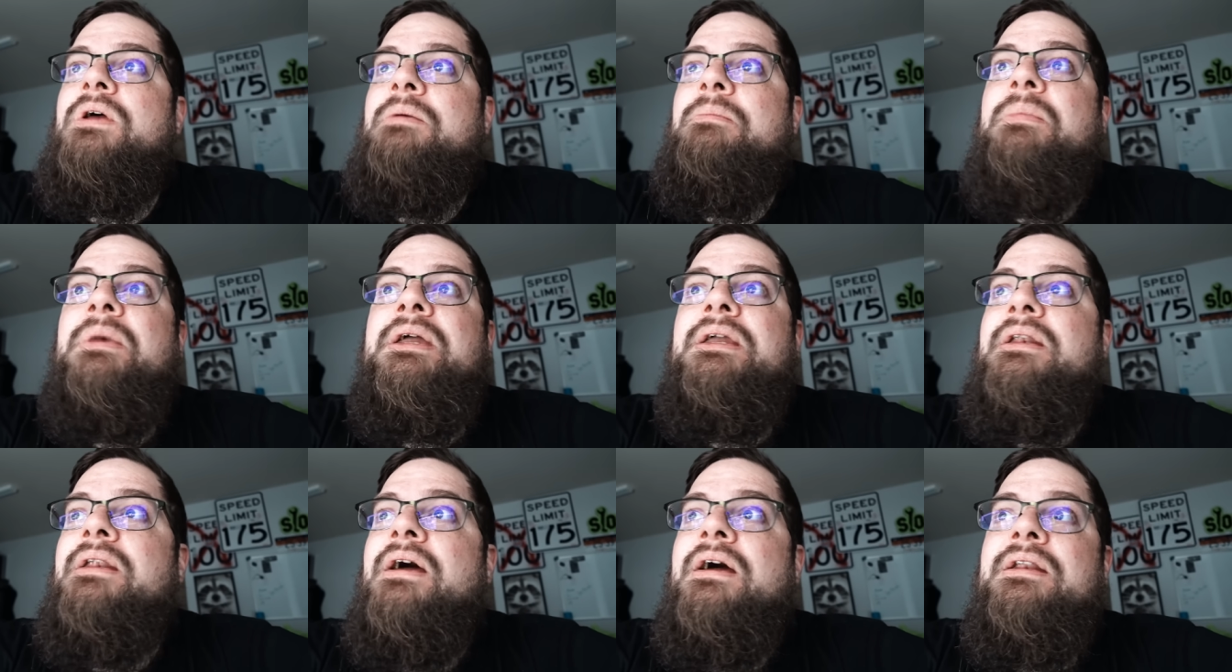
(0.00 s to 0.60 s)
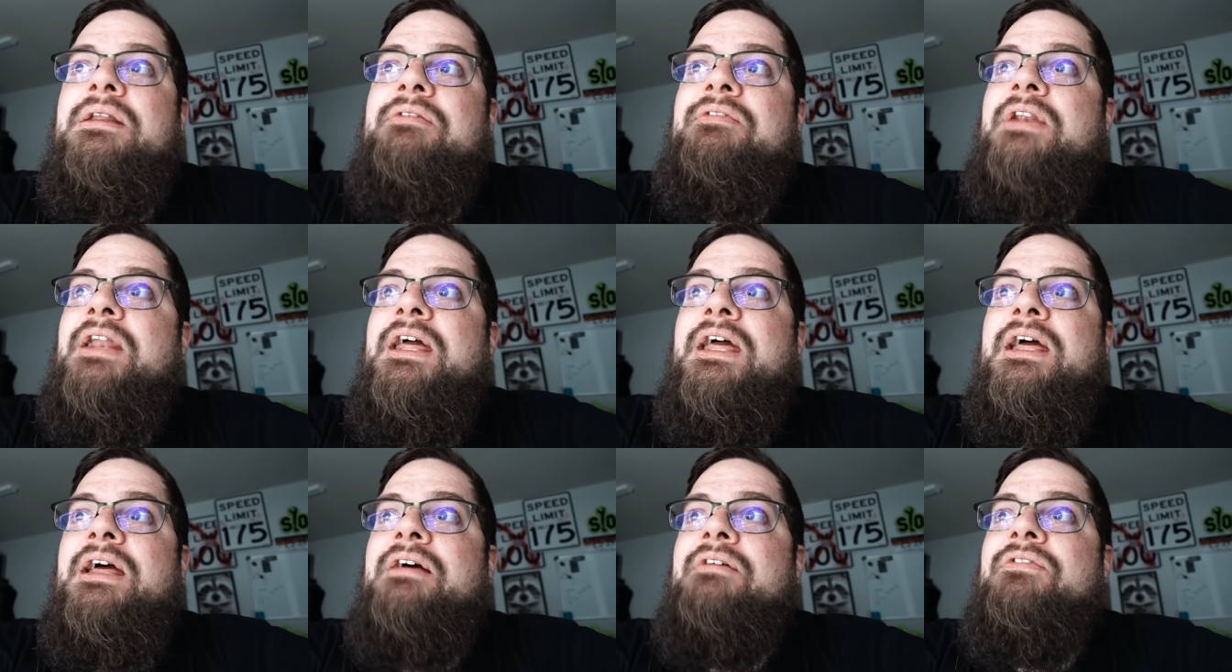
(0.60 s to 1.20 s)
it might not even
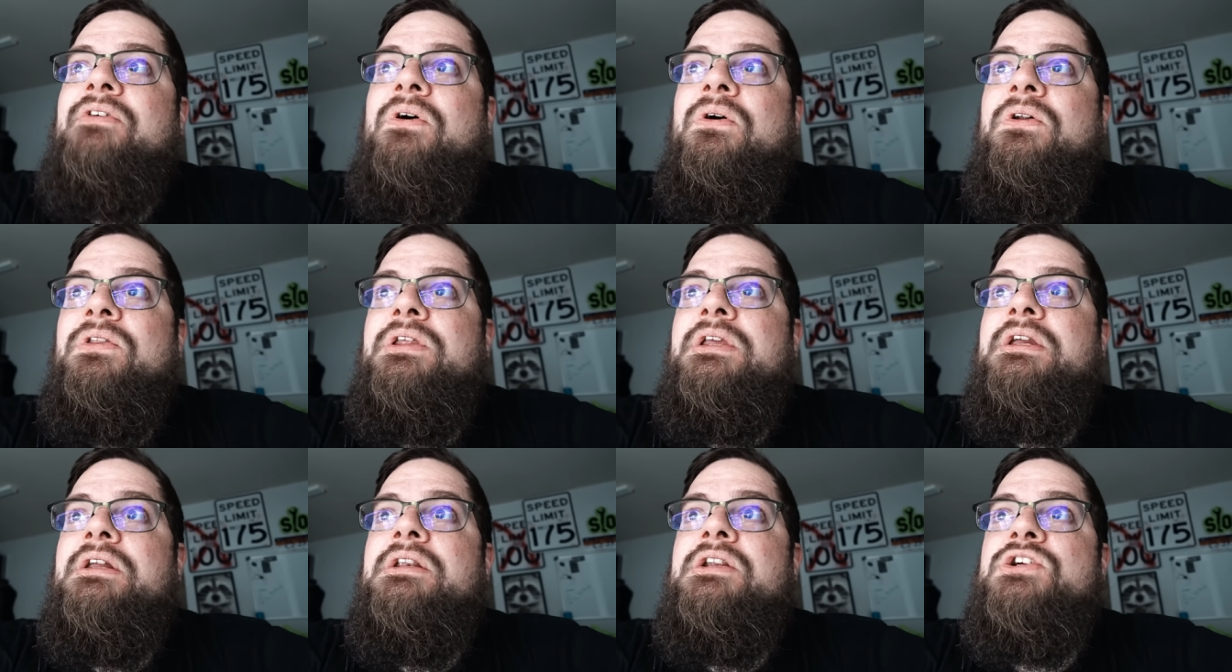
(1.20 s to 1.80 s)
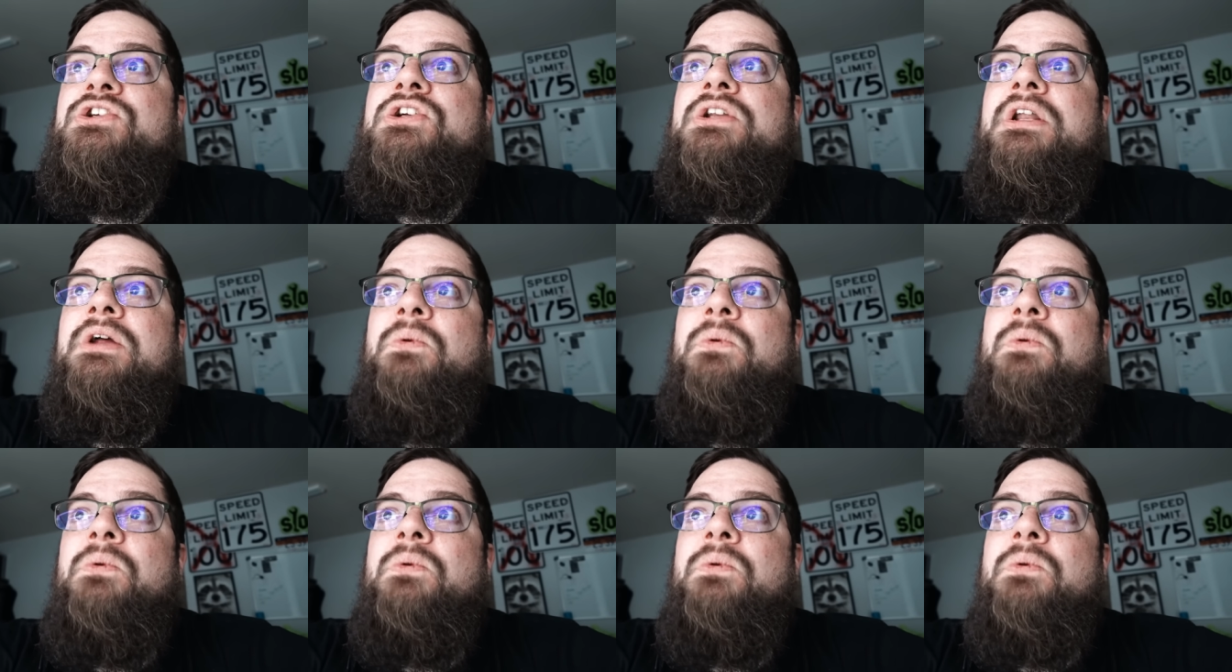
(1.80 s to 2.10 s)
have all the ignition